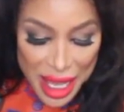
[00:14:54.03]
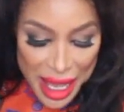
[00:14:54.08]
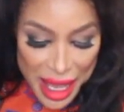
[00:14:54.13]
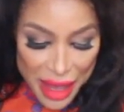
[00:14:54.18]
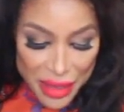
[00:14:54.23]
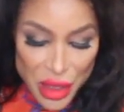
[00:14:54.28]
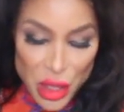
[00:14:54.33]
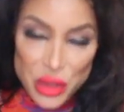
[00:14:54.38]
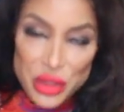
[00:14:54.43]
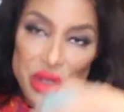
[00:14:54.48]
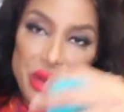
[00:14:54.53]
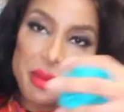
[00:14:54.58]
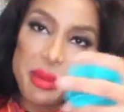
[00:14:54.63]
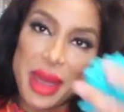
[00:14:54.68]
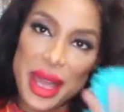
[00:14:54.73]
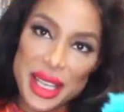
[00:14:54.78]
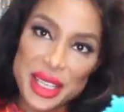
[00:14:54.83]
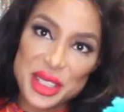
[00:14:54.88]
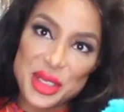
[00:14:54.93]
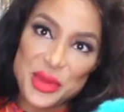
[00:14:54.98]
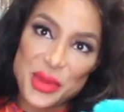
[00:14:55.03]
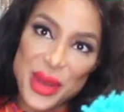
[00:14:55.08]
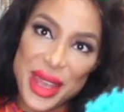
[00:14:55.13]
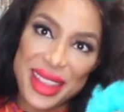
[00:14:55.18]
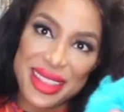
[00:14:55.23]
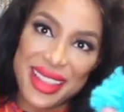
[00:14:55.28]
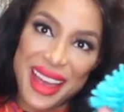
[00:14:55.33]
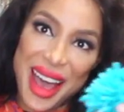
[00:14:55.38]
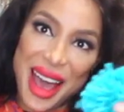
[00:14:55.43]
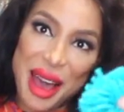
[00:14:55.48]
And those are mixed
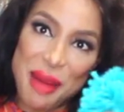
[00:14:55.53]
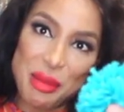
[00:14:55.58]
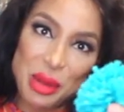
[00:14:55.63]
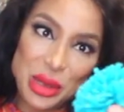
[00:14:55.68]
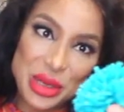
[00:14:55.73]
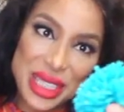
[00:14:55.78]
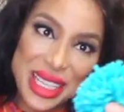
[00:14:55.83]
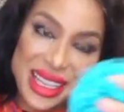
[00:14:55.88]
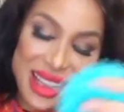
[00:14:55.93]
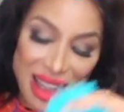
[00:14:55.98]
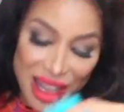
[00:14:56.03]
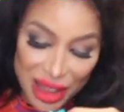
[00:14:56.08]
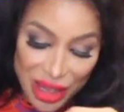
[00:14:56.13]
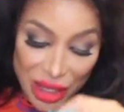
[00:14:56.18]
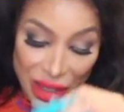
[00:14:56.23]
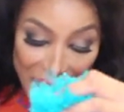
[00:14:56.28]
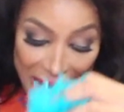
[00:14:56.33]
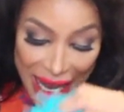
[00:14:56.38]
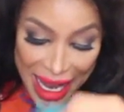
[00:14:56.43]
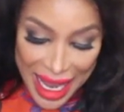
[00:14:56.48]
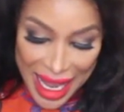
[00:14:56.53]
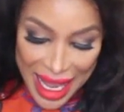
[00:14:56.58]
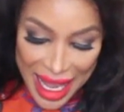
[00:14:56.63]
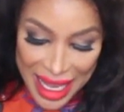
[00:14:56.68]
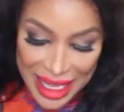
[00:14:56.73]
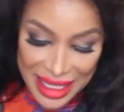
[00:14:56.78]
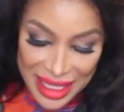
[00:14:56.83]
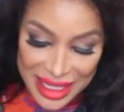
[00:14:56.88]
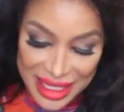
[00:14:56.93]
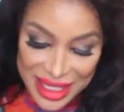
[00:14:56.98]
with multicolor
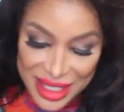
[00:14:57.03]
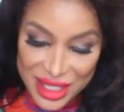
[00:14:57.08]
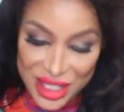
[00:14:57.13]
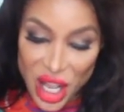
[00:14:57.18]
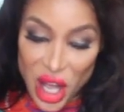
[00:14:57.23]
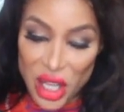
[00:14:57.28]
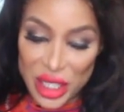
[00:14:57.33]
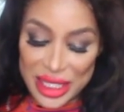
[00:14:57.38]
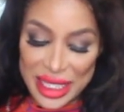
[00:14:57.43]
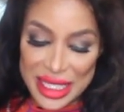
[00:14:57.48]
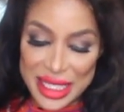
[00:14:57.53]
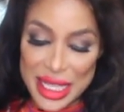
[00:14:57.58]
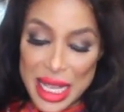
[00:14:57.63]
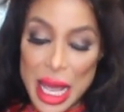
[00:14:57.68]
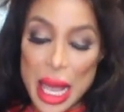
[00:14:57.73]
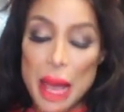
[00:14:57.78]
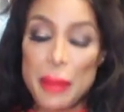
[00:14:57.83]
and solids.